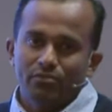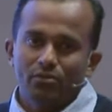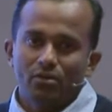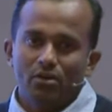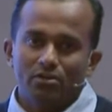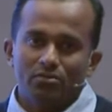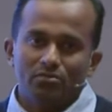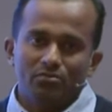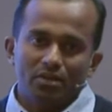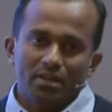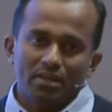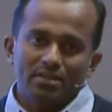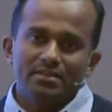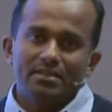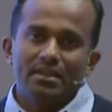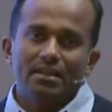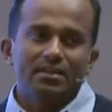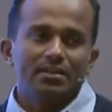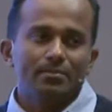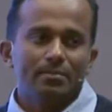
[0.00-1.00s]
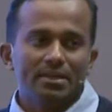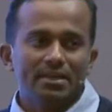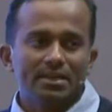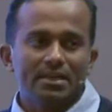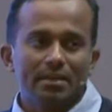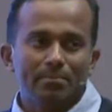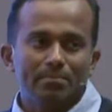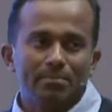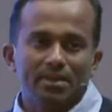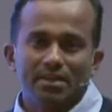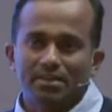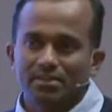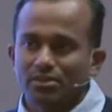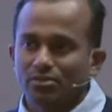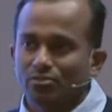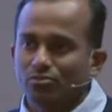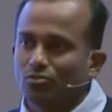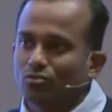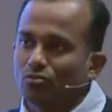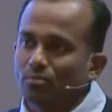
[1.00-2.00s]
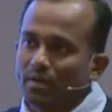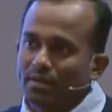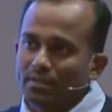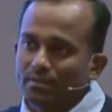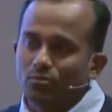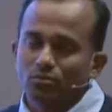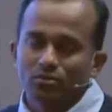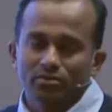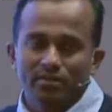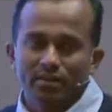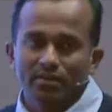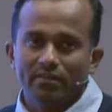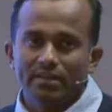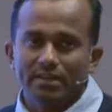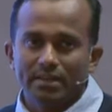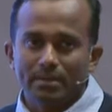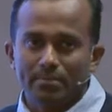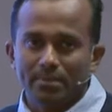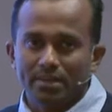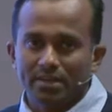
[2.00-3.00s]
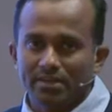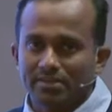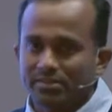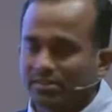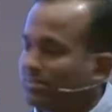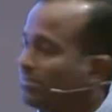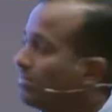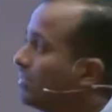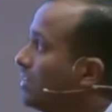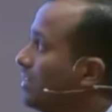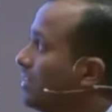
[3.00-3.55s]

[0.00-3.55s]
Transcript: you want to like select a particular application you go by the most favorite application